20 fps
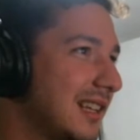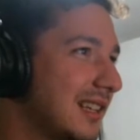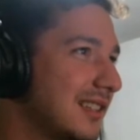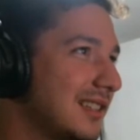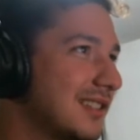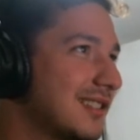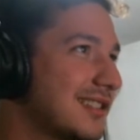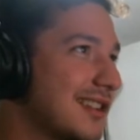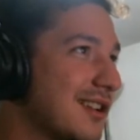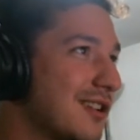
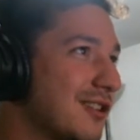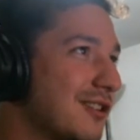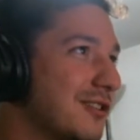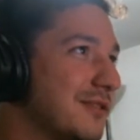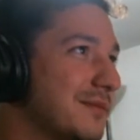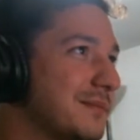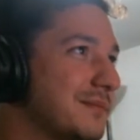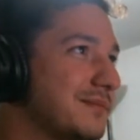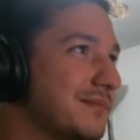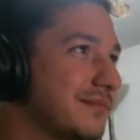So
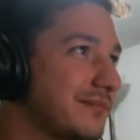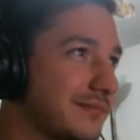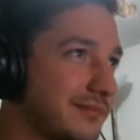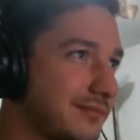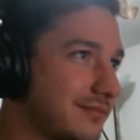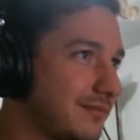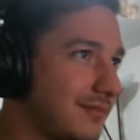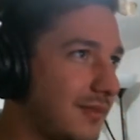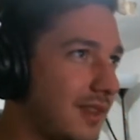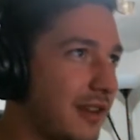
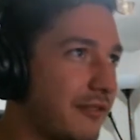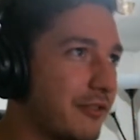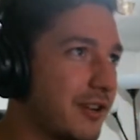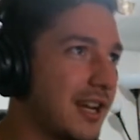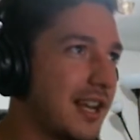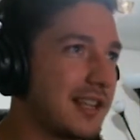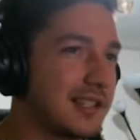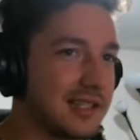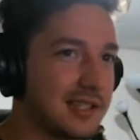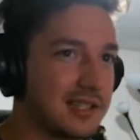everyone
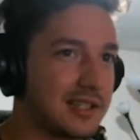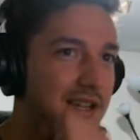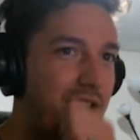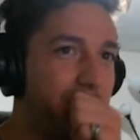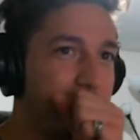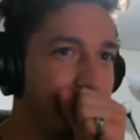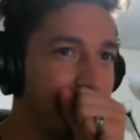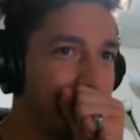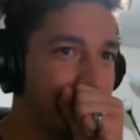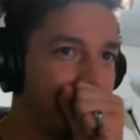has this top
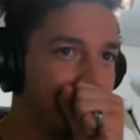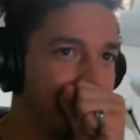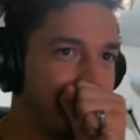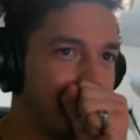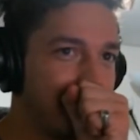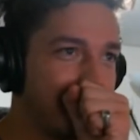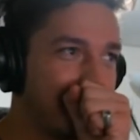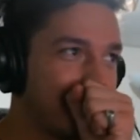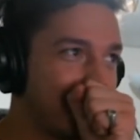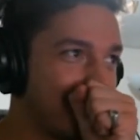bit, pretty
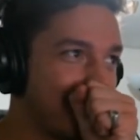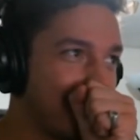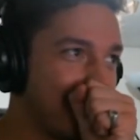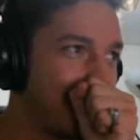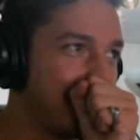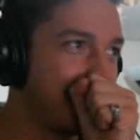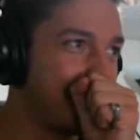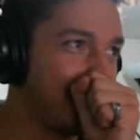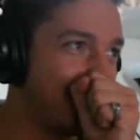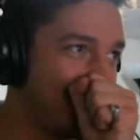much the
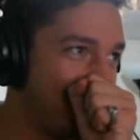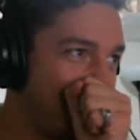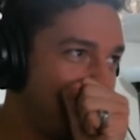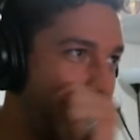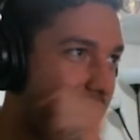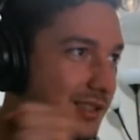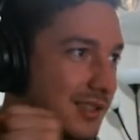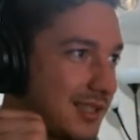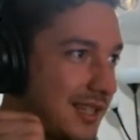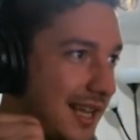same
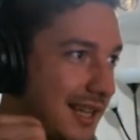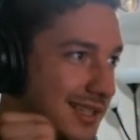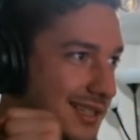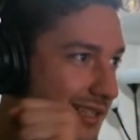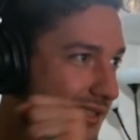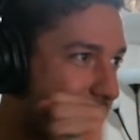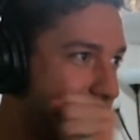stats.